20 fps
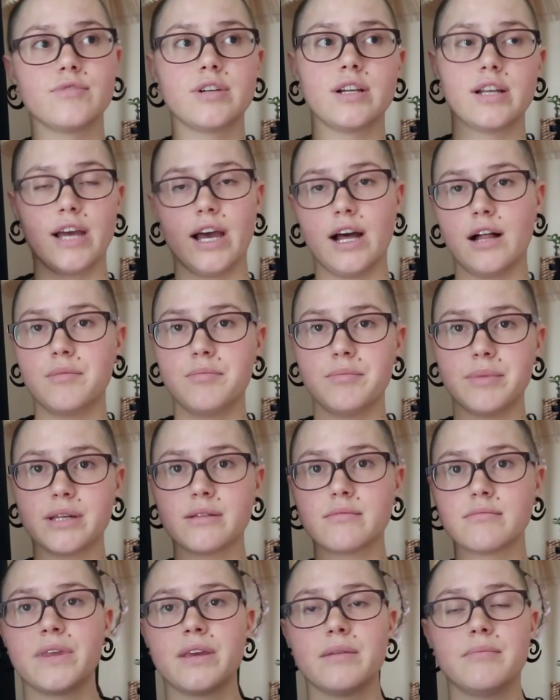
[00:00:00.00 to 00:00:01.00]
really helped me.
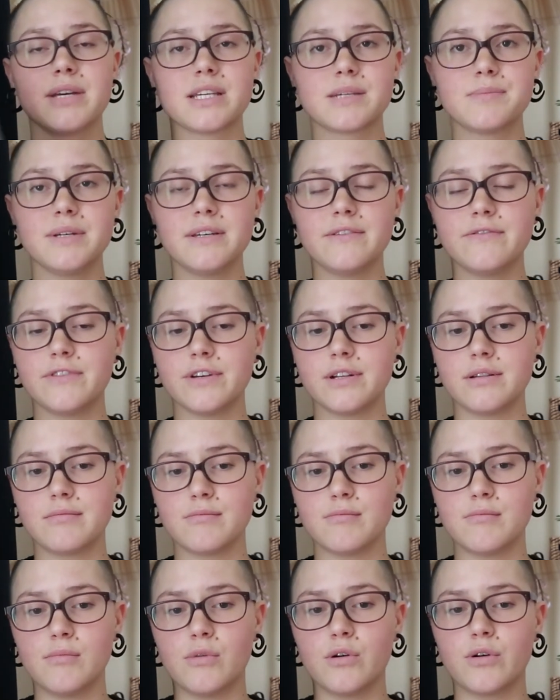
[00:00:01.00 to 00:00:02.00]
It makes me feel
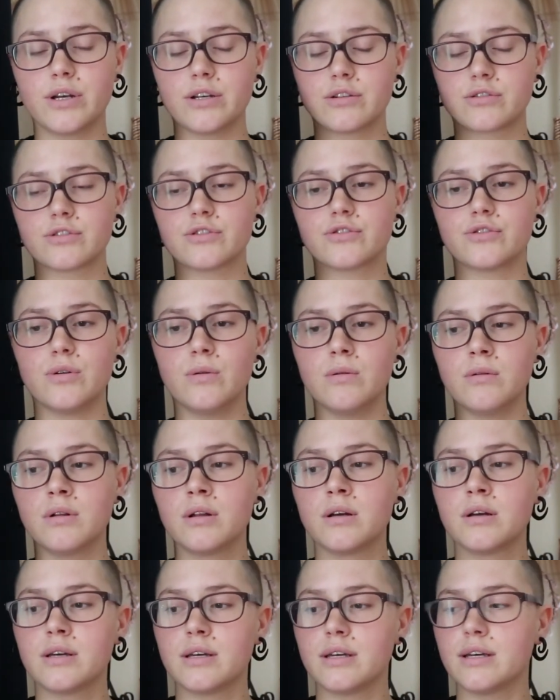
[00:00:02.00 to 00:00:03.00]
more in control,
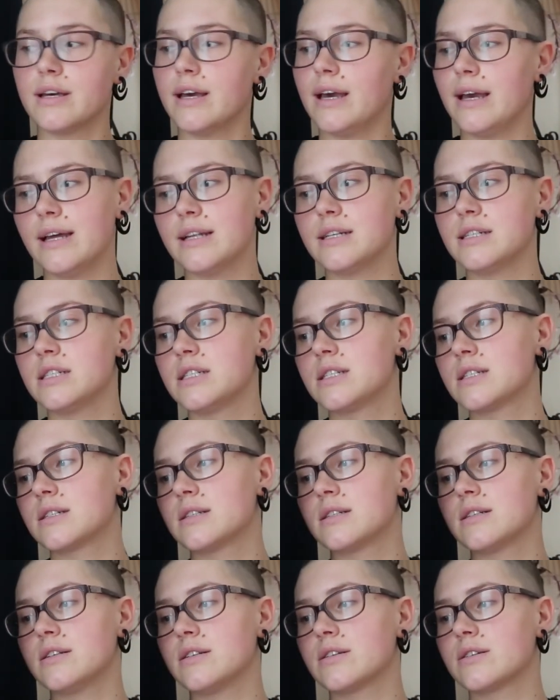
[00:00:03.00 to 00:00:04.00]
and
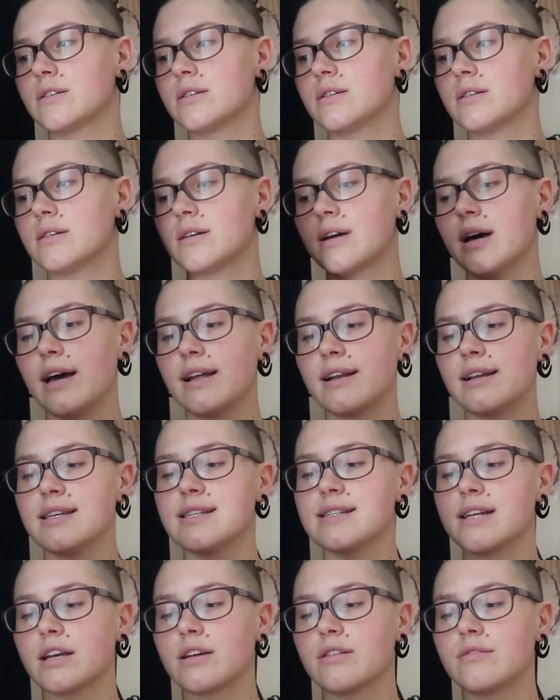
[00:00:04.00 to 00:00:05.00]
at
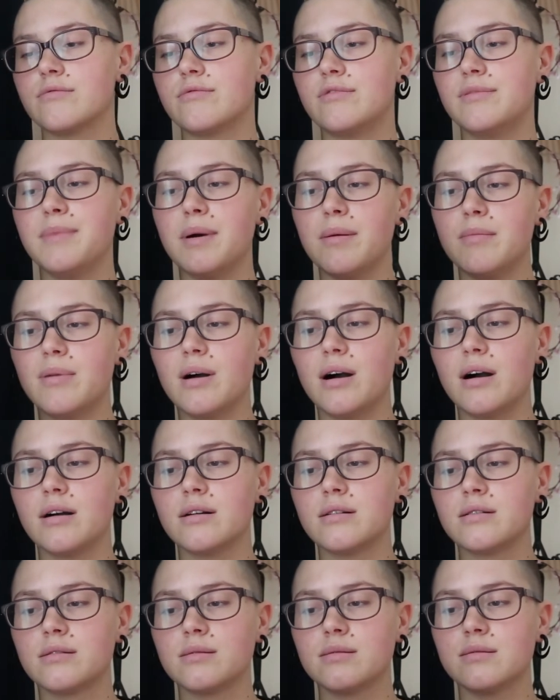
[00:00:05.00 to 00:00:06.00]
least I can remember
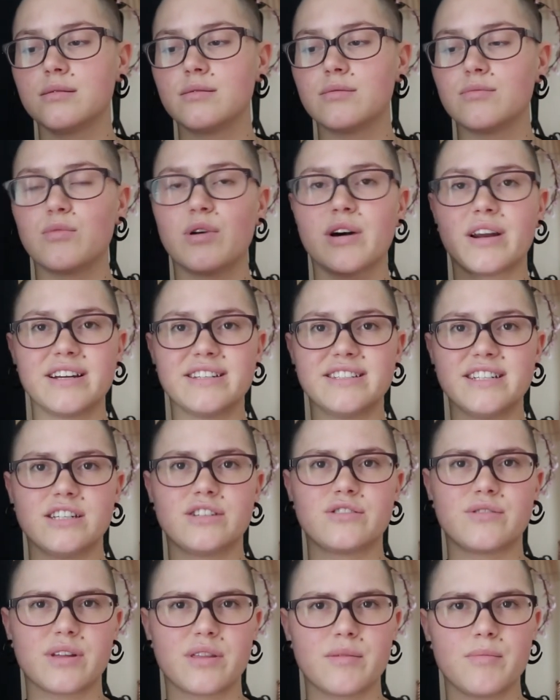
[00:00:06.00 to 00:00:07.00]
what I did
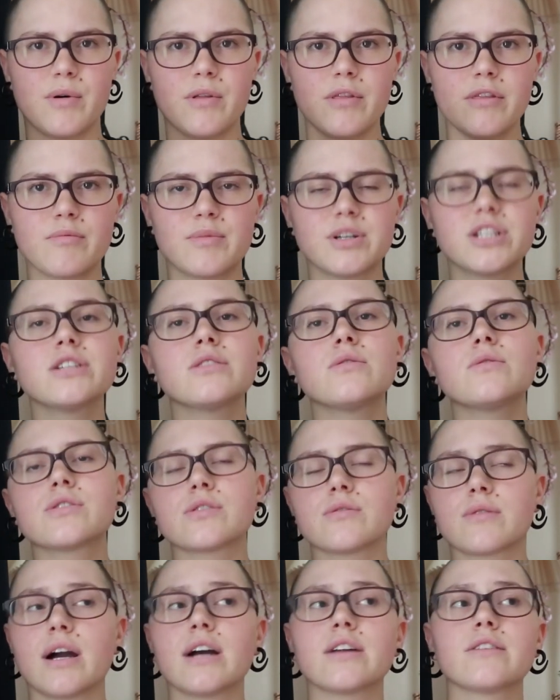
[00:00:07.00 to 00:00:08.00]
during the month, which is
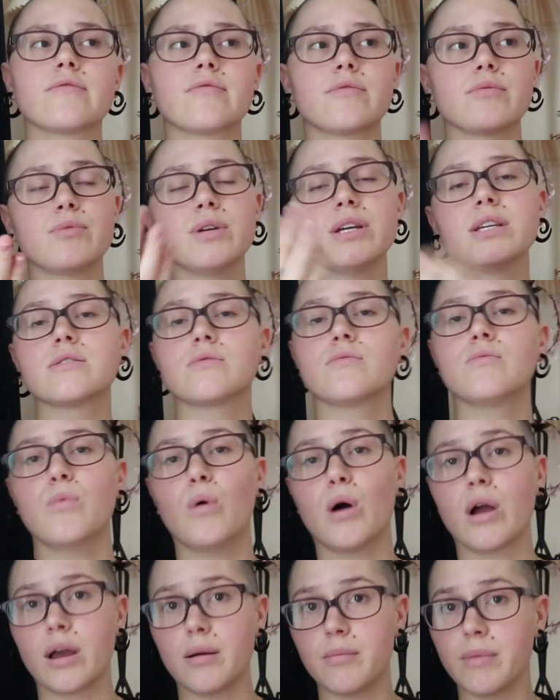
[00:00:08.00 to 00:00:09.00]
also kind of the reason
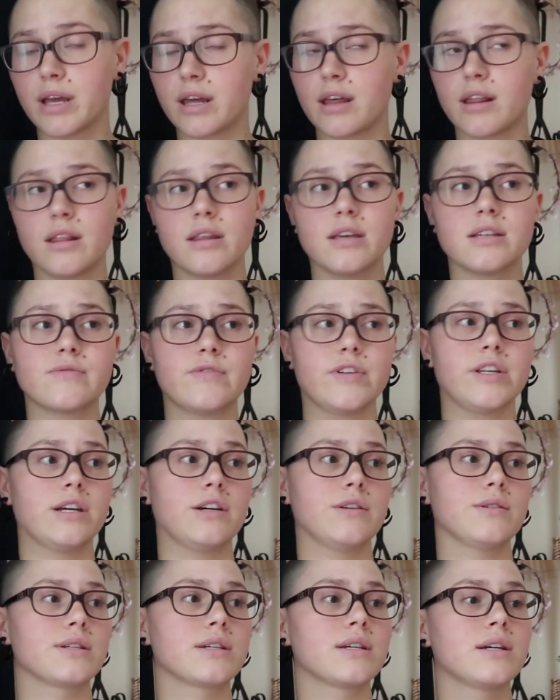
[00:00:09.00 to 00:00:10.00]
why I'm making these
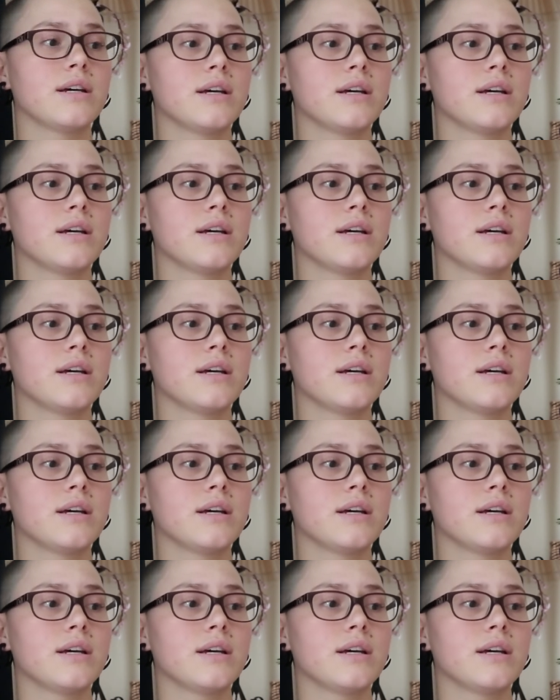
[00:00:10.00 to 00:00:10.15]
videos,